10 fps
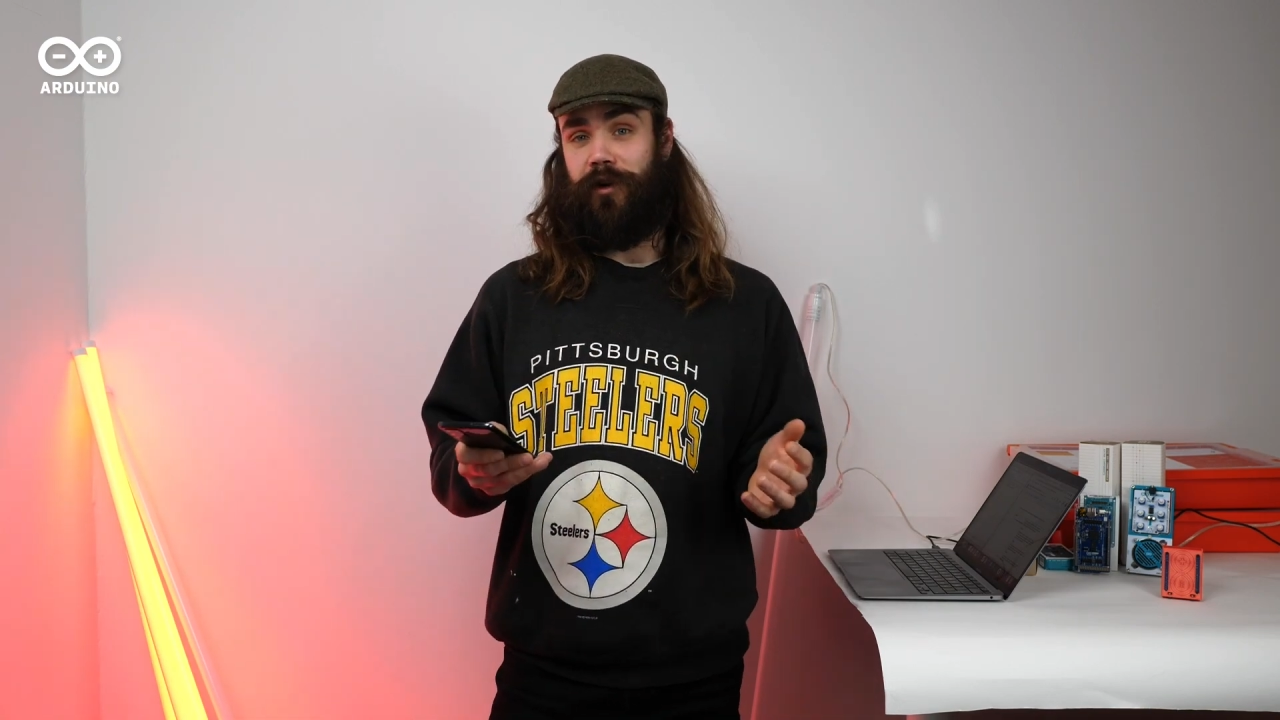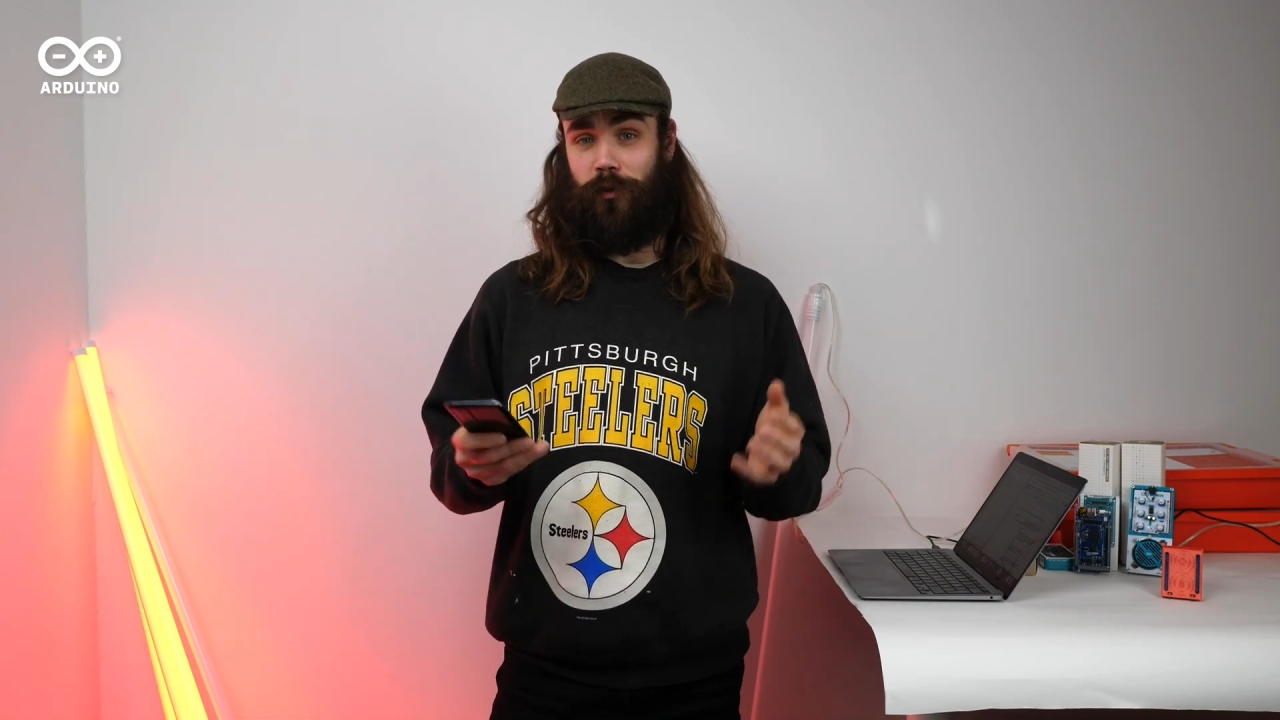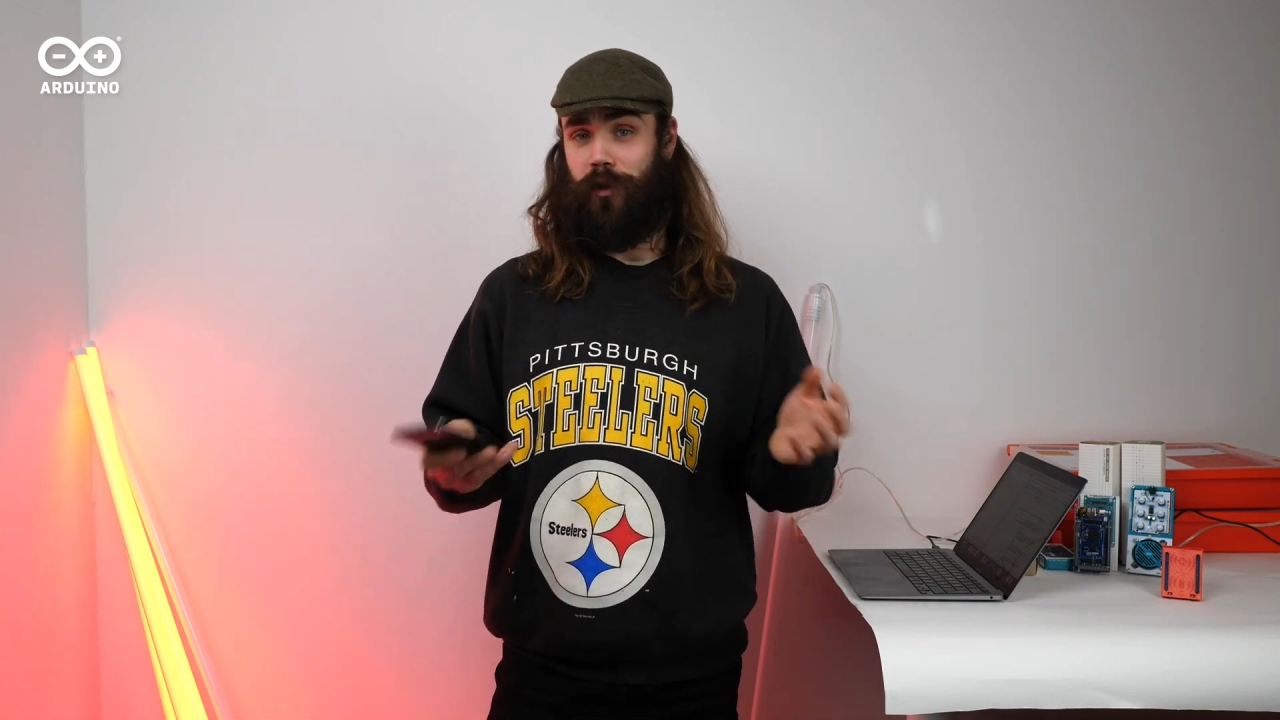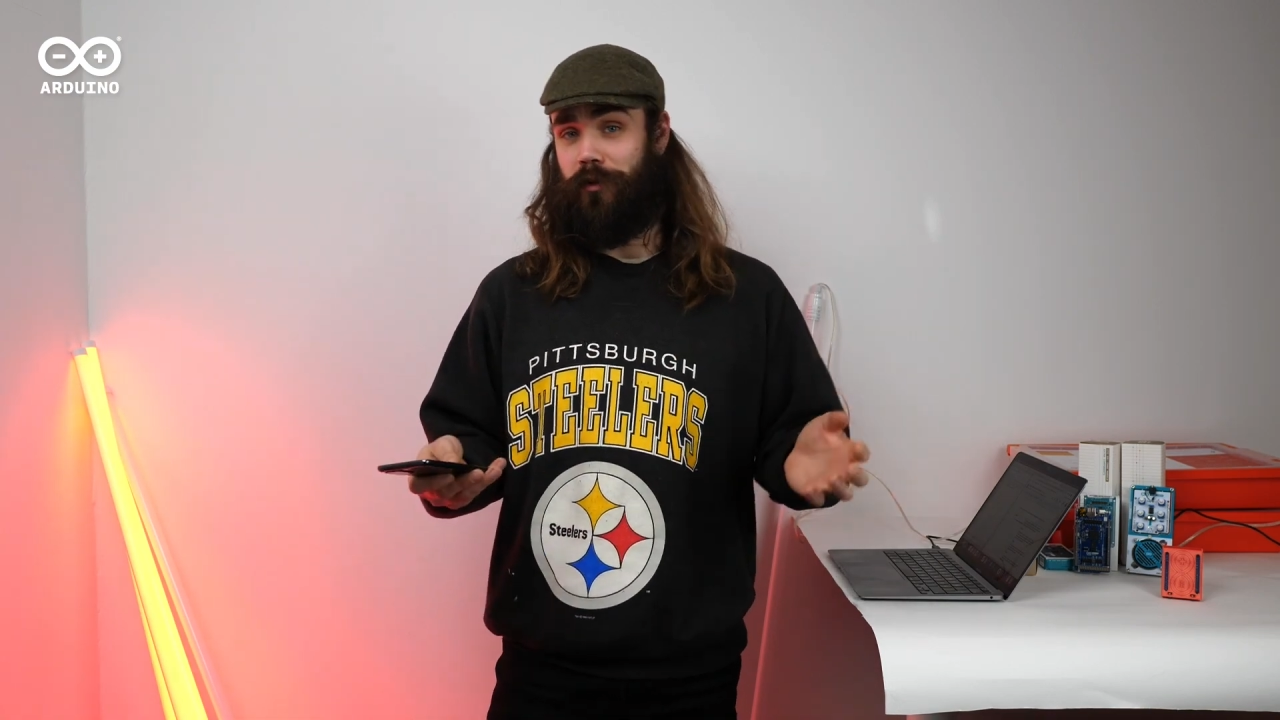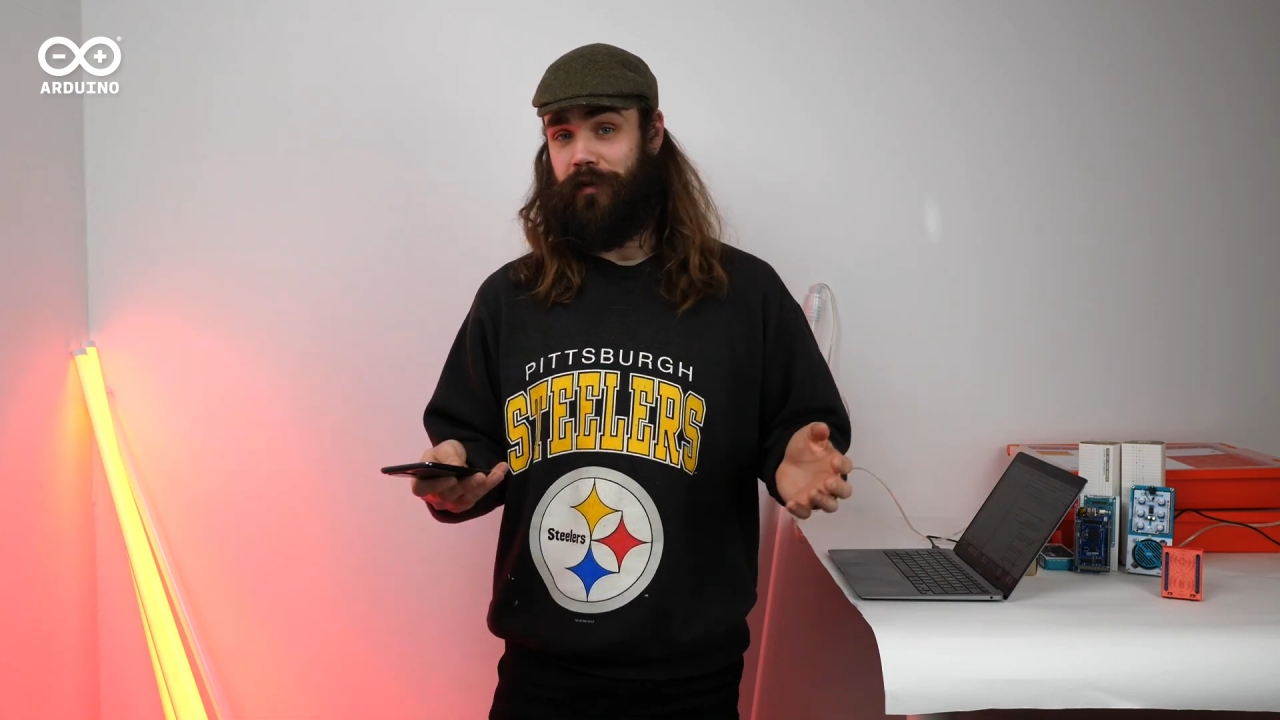
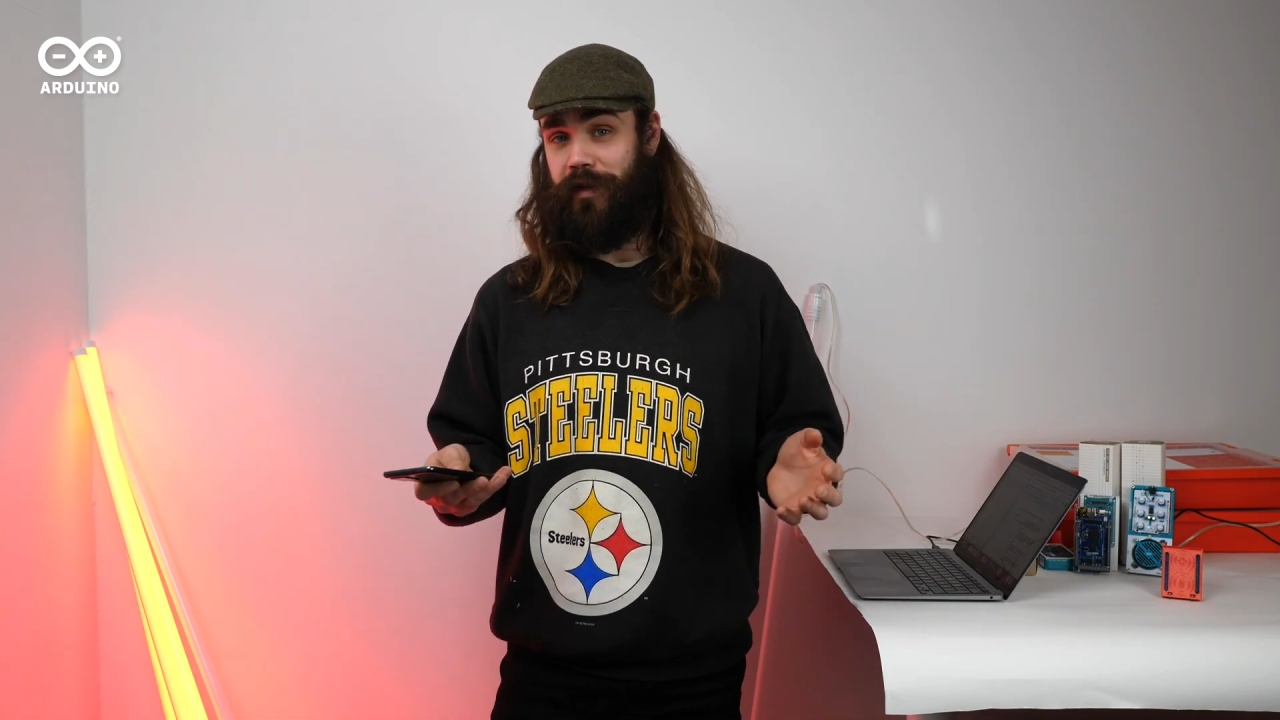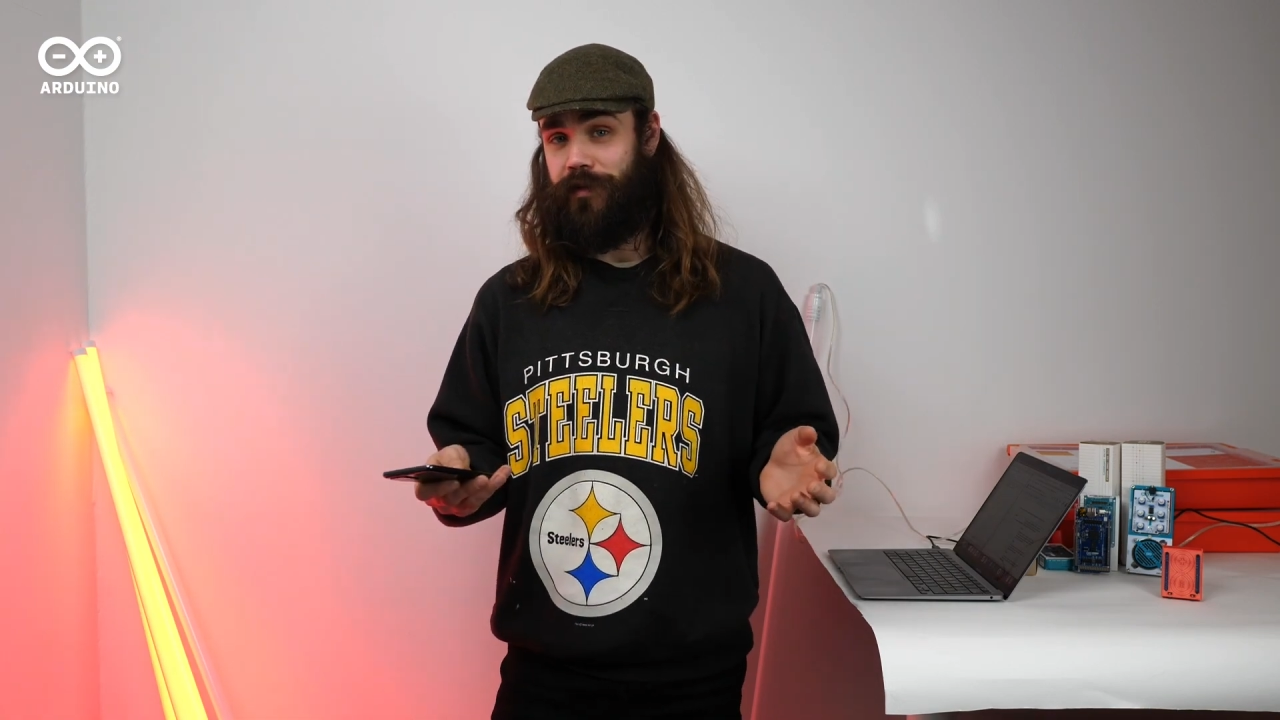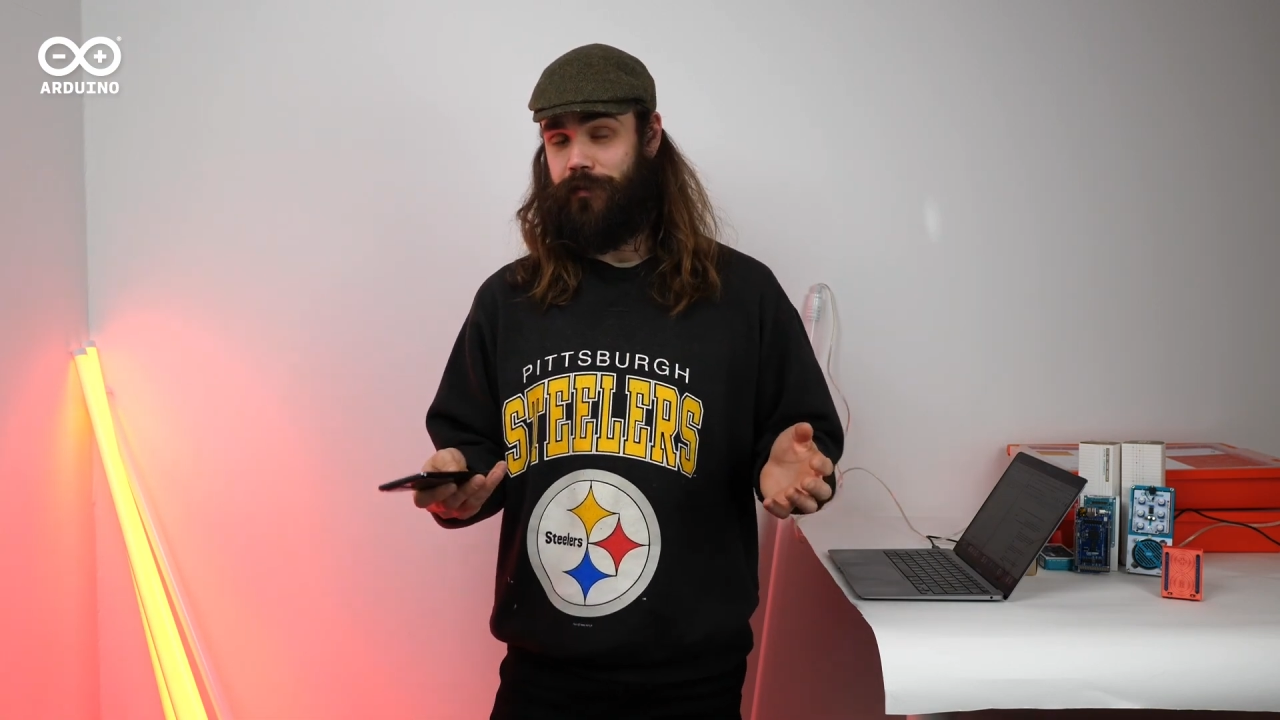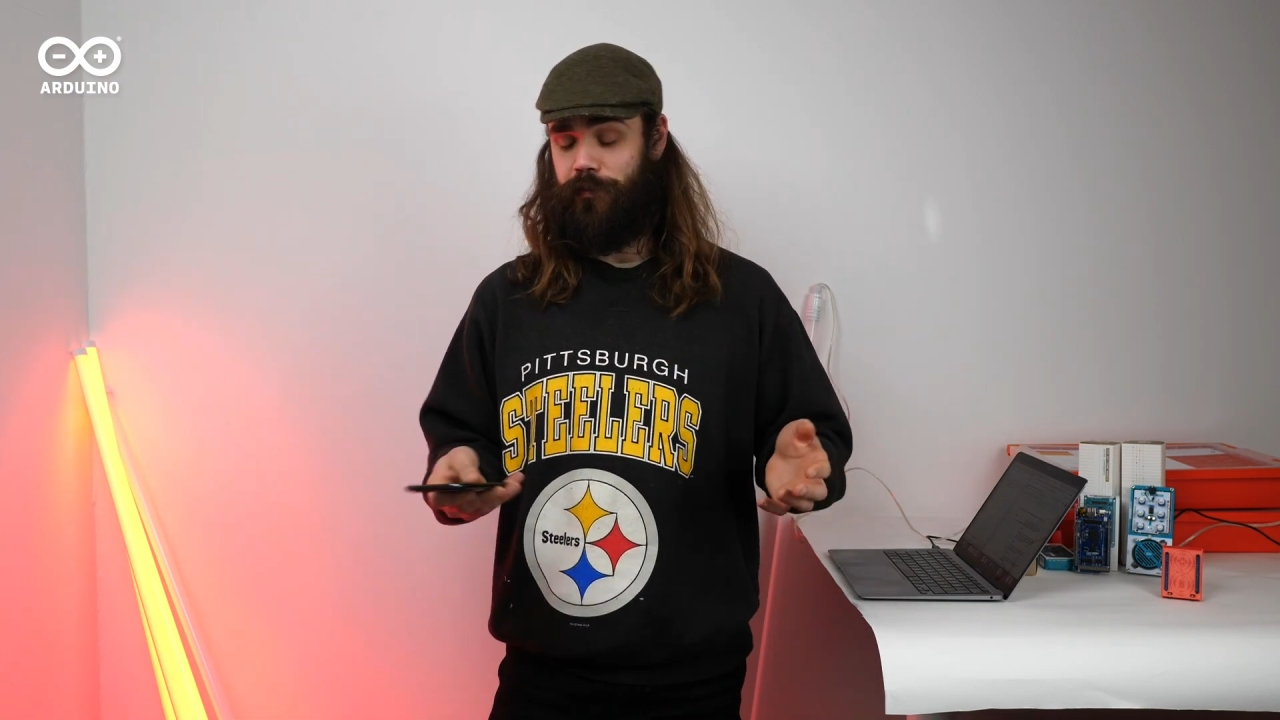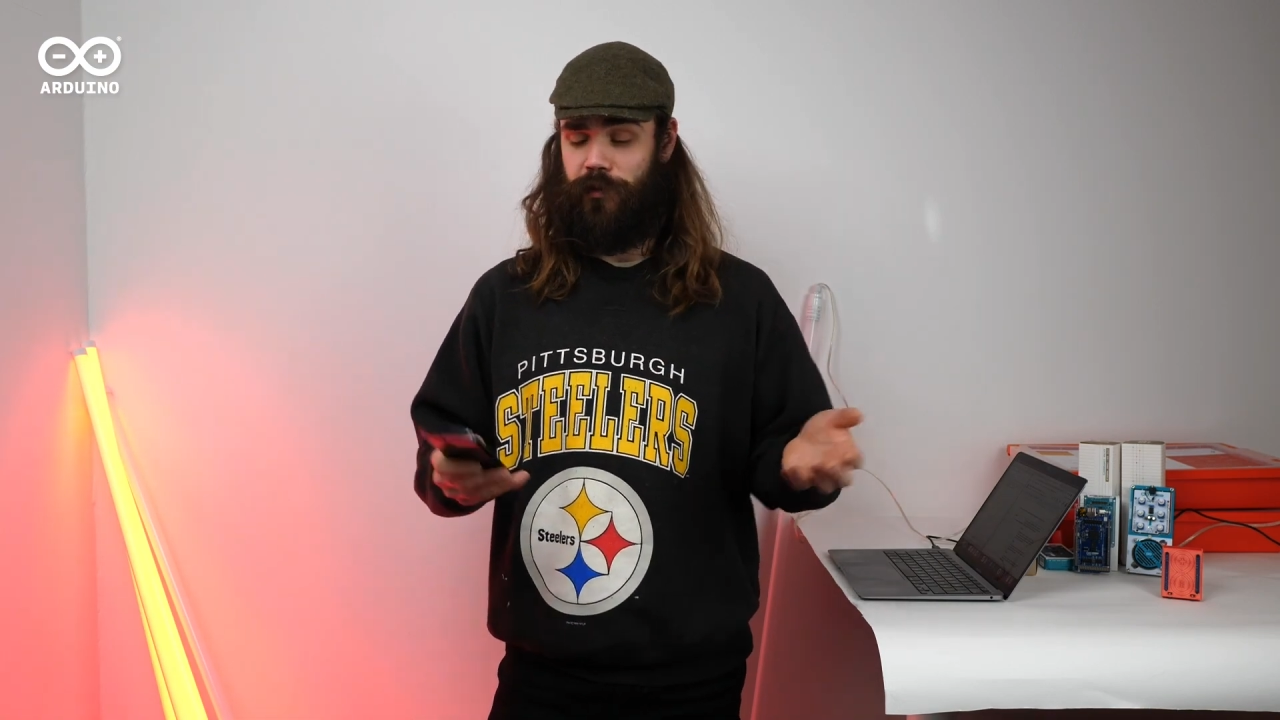Arduino device,